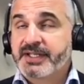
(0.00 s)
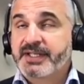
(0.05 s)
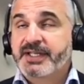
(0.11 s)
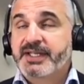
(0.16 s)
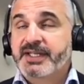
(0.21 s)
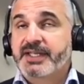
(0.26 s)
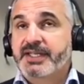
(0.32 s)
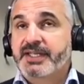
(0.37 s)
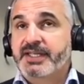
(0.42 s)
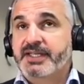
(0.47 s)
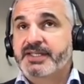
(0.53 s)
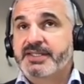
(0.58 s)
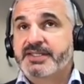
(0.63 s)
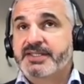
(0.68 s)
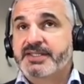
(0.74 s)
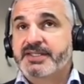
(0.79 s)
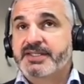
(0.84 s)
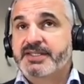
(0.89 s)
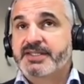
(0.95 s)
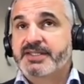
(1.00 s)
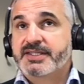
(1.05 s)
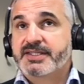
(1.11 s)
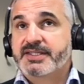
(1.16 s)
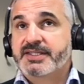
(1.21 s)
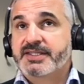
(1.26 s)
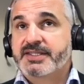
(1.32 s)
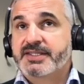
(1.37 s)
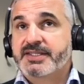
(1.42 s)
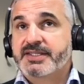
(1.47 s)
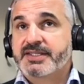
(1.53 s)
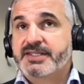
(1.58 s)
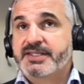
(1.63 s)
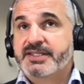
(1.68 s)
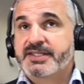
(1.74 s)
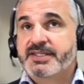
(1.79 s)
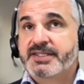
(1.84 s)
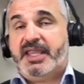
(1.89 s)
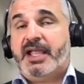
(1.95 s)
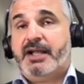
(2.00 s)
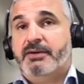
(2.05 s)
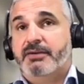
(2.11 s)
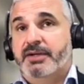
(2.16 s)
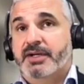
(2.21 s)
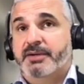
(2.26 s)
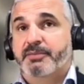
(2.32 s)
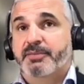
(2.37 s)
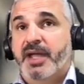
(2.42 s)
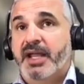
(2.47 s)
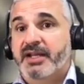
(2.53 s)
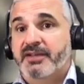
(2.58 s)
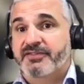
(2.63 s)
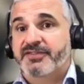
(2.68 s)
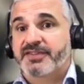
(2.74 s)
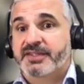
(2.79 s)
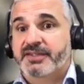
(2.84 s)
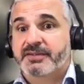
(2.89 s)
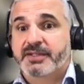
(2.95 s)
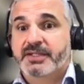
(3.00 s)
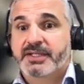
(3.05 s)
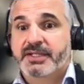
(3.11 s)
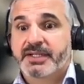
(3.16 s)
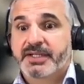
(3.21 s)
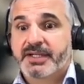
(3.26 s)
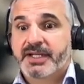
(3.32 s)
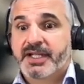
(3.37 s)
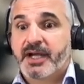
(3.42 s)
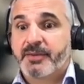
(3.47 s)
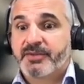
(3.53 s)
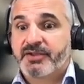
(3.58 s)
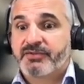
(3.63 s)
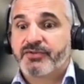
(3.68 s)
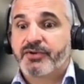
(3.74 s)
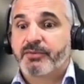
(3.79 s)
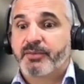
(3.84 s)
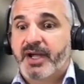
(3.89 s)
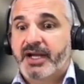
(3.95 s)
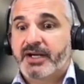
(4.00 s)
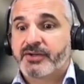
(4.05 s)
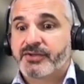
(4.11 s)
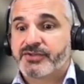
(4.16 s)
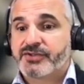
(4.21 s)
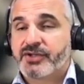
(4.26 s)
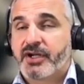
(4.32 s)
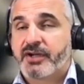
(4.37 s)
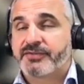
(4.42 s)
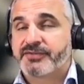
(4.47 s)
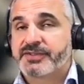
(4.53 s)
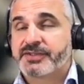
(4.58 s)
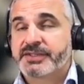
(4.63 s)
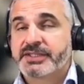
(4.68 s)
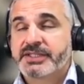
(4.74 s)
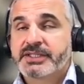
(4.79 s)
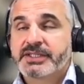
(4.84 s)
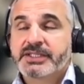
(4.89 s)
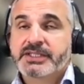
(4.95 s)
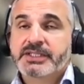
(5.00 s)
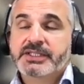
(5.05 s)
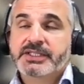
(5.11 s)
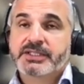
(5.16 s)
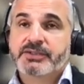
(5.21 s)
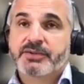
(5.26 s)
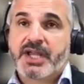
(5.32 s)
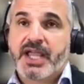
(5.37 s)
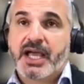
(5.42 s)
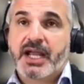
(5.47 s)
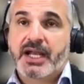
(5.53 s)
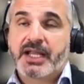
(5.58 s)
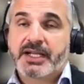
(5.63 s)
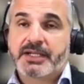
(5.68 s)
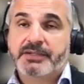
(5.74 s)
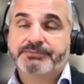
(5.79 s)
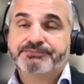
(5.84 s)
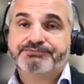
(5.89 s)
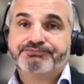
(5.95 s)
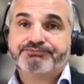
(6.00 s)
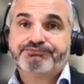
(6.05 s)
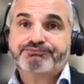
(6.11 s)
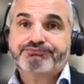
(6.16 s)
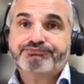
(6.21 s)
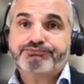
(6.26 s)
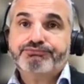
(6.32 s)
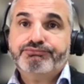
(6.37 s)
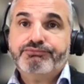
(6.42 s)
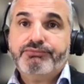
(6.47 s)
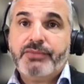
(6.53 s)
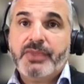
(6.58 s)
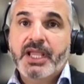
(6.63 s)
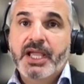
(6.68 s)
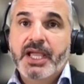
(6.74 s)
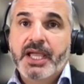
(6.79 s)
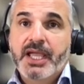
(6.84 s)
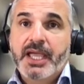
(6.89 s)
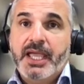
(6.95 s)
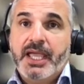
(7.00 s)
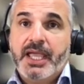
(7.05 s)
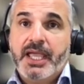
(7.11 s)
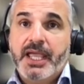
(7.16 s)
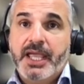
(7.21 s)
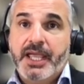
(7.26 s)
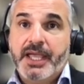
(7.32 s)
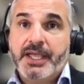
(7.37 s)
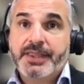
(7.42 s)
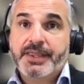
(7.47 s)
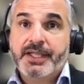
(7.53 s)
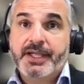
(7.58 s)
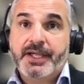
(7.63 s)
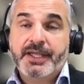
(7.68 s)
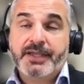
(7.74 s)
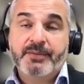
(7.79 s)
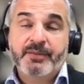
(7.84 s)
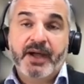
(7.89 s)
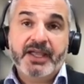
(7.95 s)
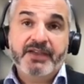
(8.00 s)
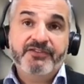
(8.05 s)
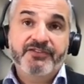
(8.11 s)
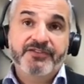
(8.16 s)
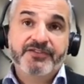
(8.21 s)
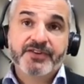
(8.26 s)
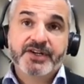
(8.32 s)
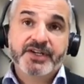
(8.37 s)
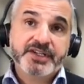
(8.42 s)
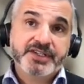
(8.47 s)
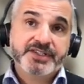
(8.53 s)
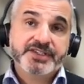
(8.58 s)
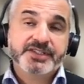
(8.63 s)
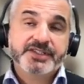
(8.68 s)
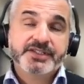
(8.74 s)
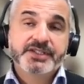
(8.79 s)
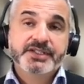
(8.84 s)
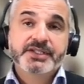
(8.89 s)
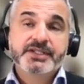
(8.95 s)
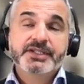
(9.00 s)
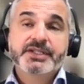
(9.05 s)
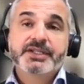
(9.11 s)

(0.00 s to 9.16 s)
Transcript: it's a, spectacular benefit uh, coming from Microsoft reality. And uh, in my first